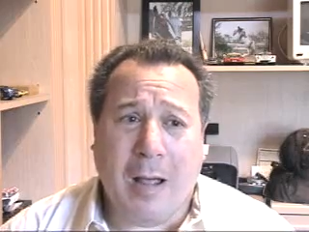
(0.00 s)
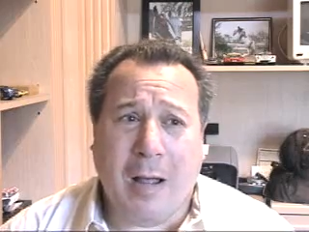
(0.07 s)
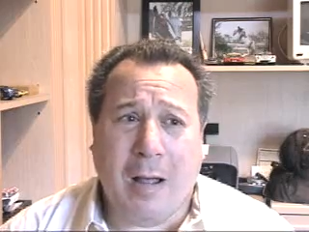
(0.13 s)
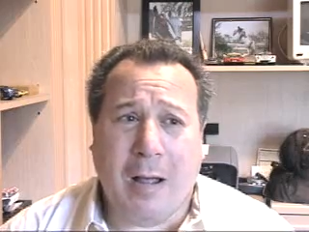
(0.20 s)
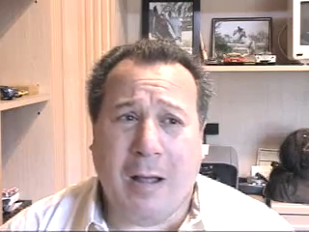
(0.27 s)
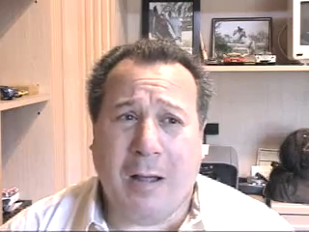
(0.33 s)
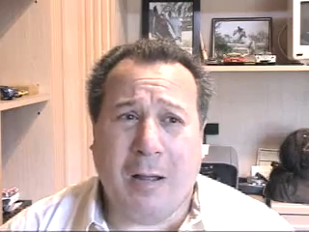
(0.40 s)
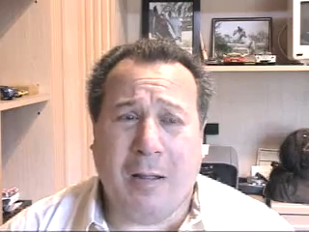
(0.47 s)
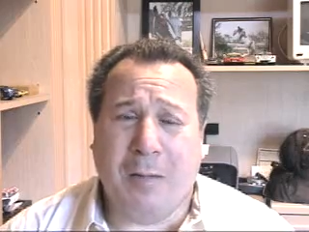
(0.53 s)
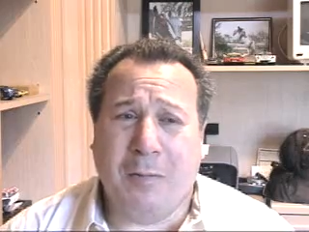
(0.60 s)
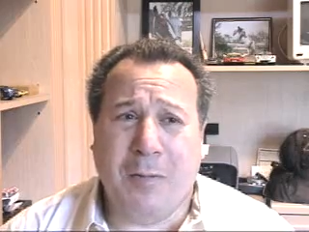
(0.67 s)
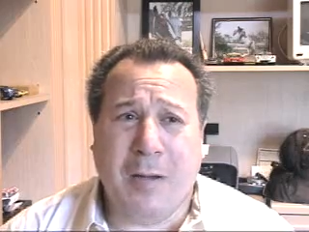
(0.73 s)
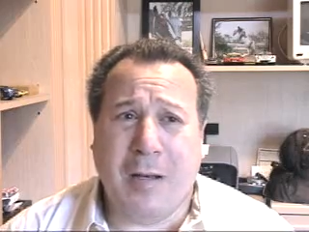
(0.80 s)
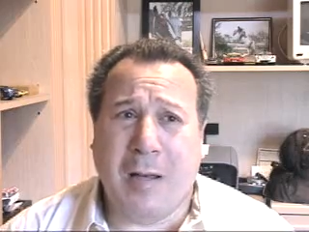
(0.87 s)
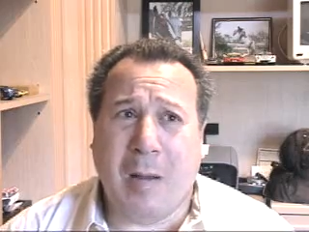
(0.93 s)
The
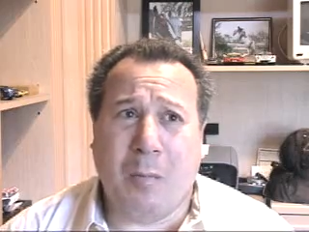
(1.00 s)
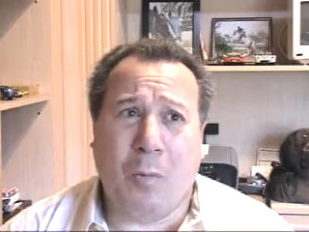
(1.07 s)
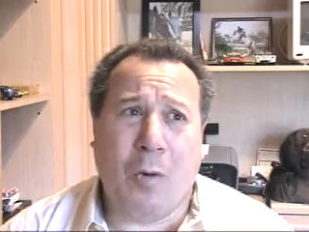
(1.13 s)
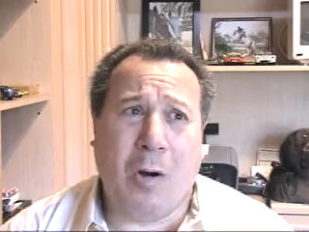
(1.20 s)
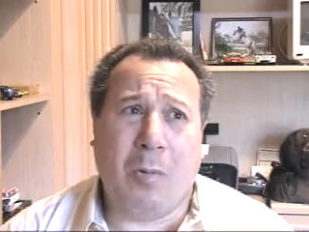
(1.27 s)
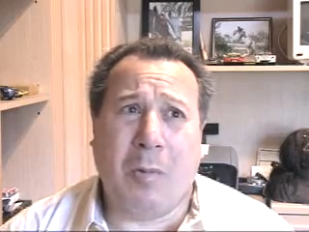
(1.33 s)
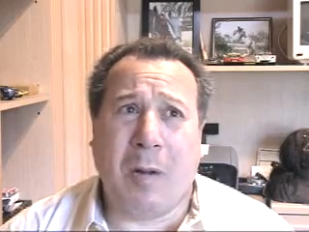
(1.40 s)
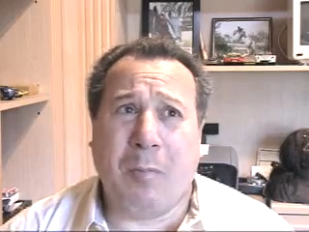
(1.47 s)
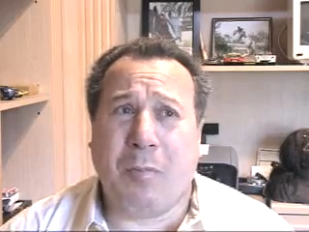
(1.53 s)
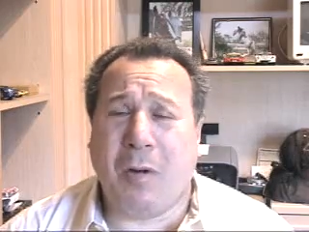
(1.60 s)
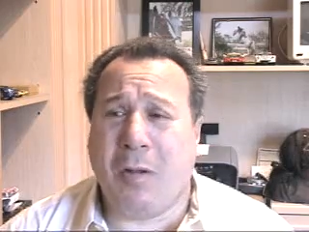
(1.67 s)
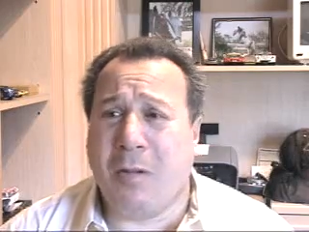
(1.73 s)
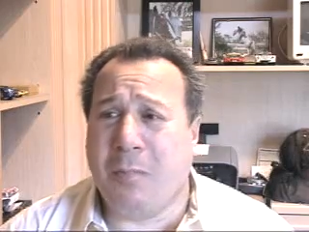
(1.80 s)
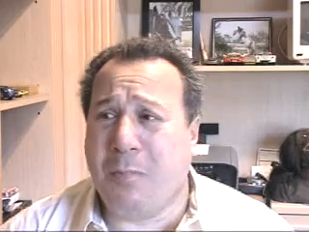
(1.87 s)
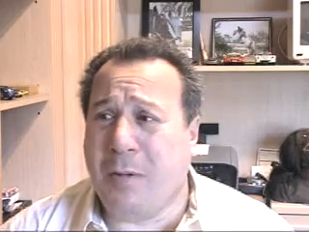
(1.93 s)
Vietnam War, my
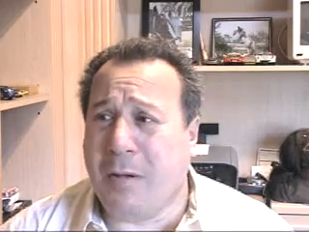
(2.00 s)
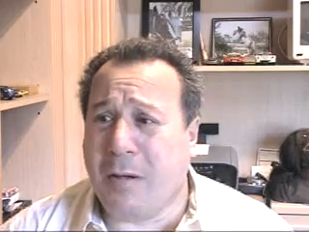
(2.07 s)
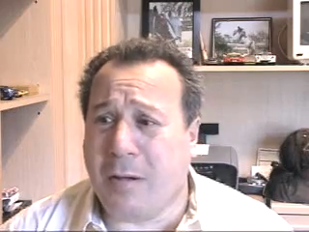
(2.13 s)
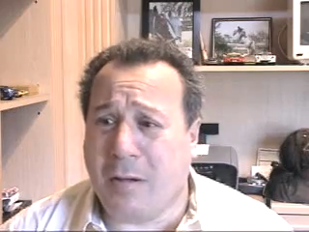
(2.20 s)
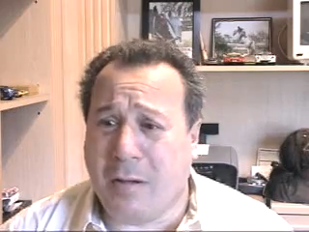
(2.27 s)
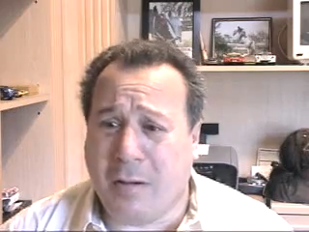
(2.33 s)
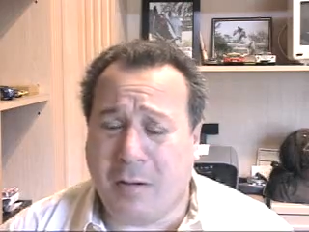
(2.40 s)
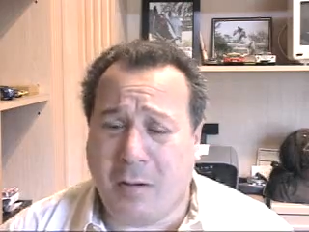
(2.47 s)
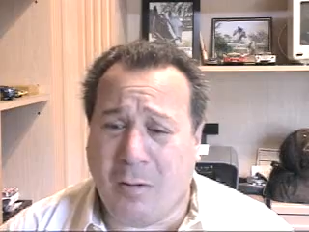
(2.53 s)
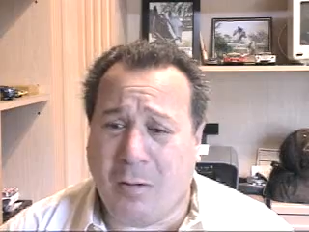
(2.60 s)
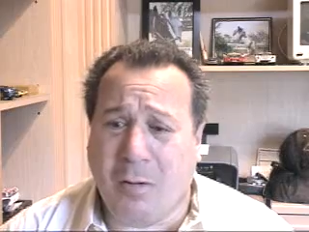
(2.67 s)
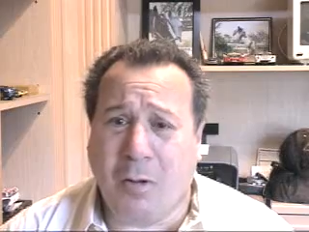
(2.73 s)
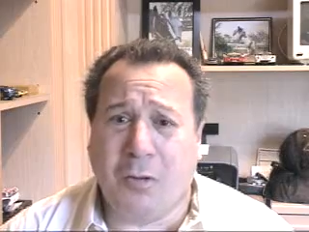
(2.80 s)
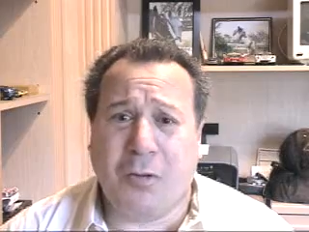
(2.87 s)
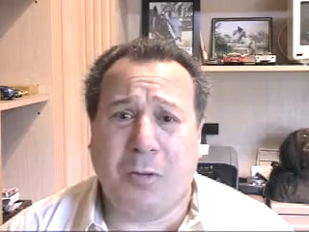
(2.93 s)
brother being
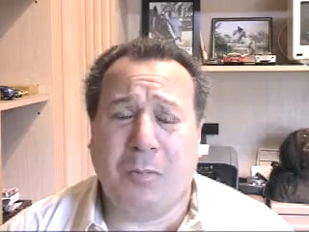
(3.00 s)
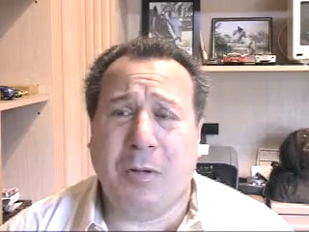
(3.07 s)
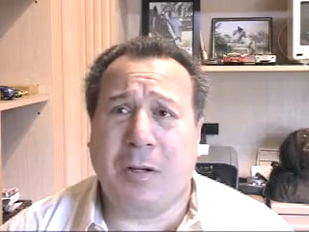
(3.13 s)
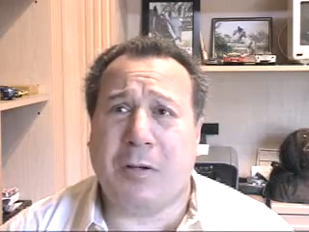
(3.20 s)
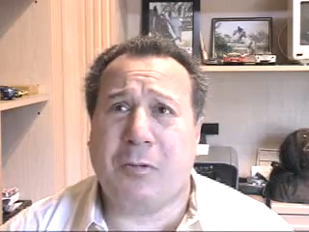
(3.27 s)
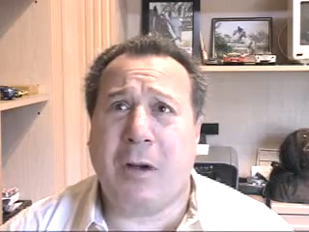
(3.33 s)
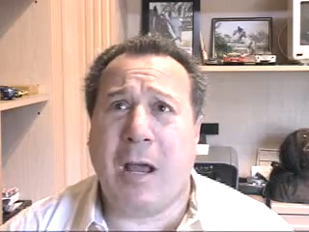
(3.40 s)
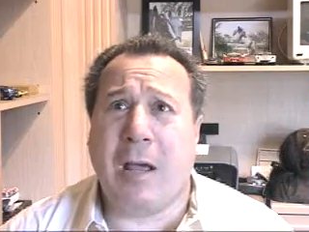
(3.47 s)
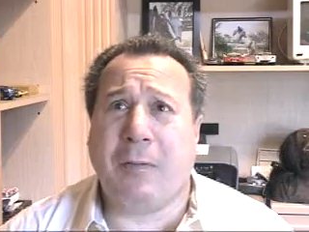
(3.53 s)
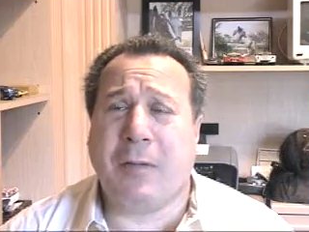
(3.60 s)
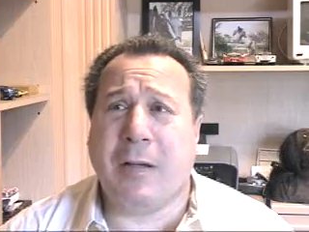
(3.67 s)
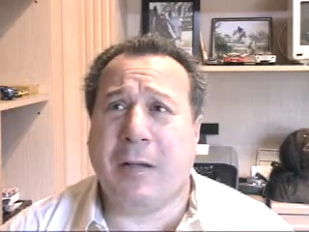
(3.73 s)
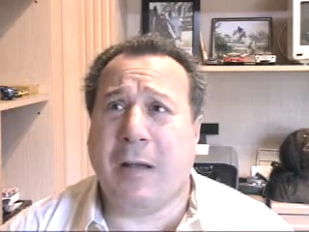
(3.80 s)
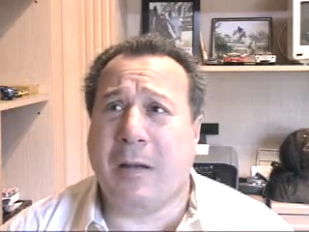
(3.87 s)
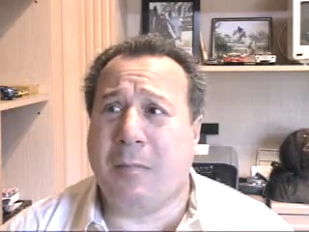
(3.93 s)
close to being
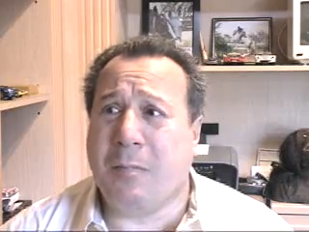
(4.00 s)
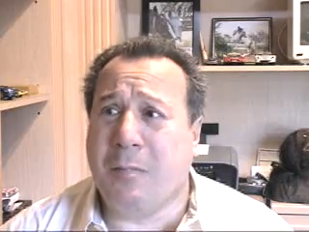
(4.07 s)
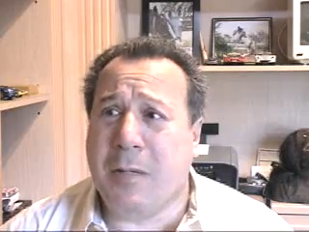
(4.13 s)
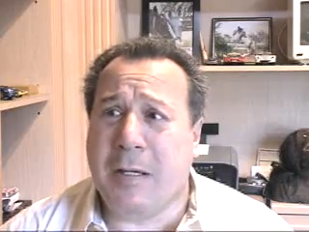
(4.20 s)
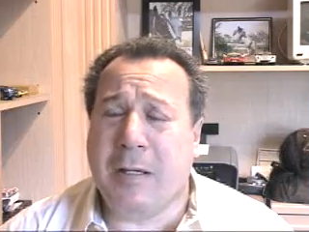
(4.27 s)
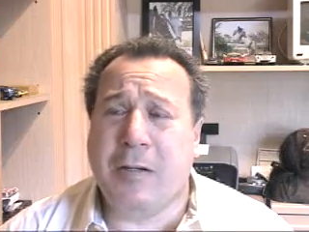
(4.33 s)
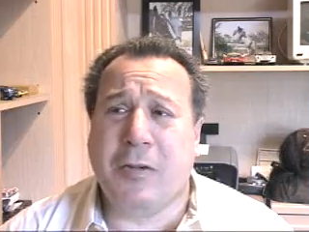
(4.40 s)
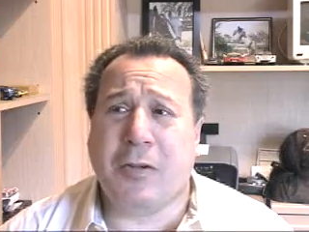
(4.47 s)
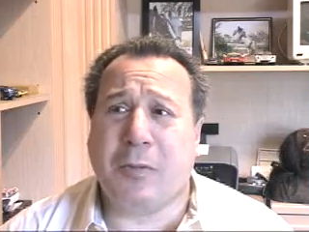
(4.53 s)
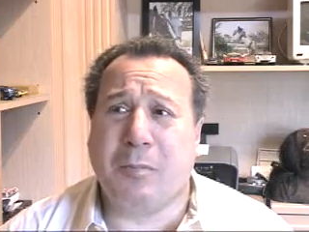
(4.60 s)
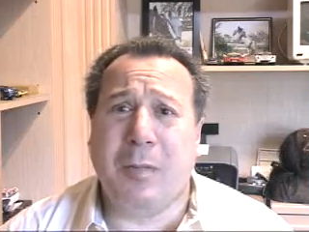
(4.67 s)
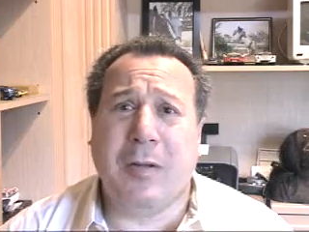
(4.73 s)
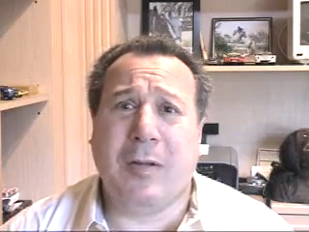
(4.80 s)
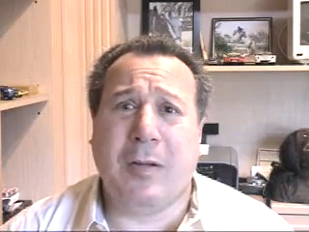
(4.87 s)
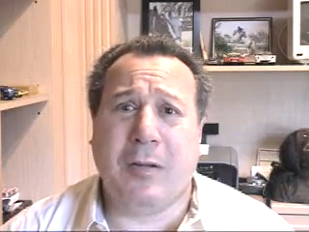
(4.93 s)
drafted, and me just
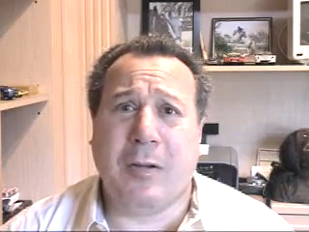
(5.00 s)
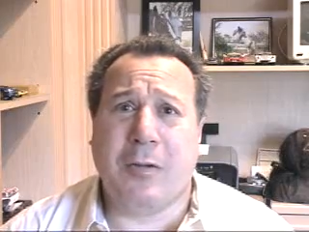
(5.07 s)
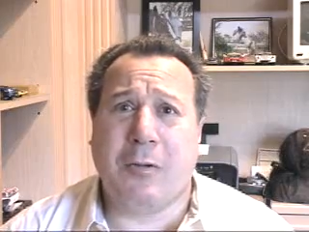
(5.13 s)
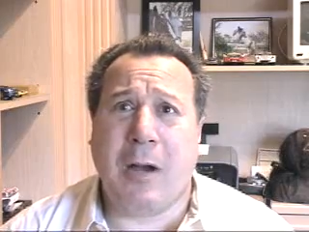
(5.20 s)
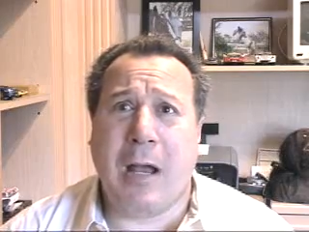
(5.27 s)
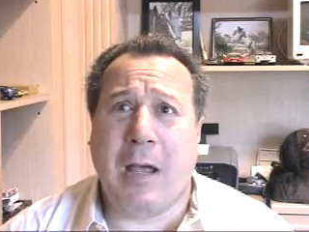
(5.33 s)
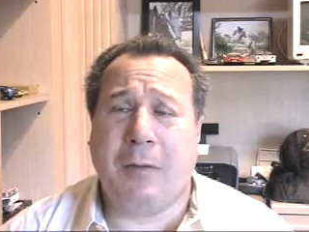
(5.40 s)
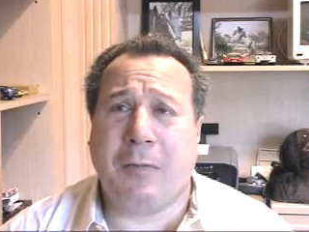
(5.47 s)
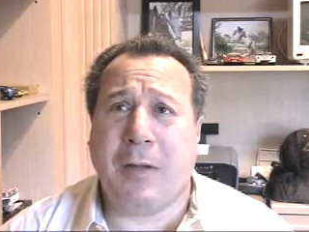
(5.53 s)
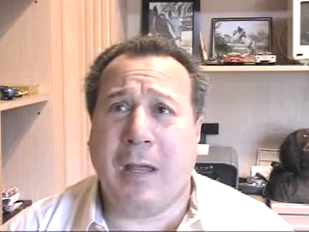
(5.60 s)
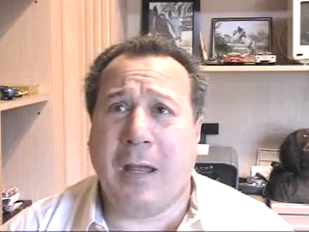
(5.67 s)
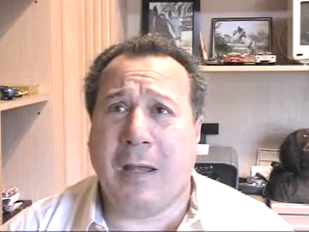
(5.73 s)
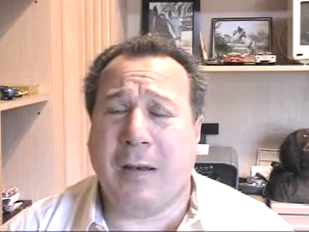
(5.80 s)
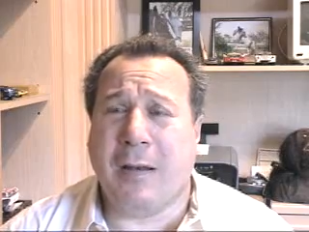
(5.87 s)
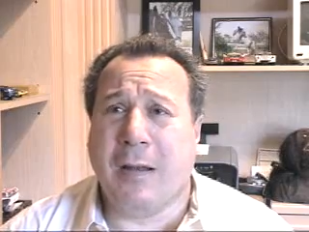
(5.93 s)
missing the draft,
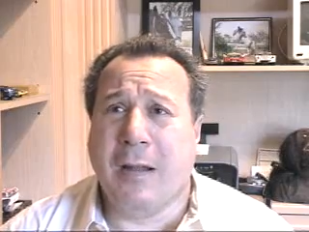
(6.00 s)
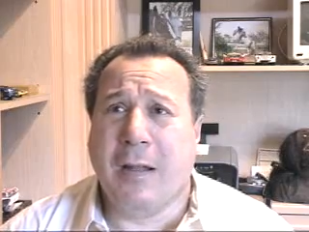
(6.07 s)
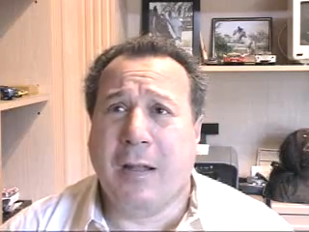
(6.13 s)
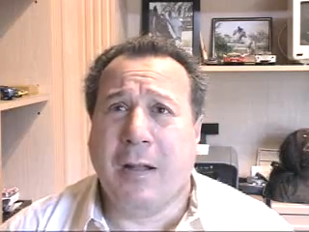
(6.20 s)
and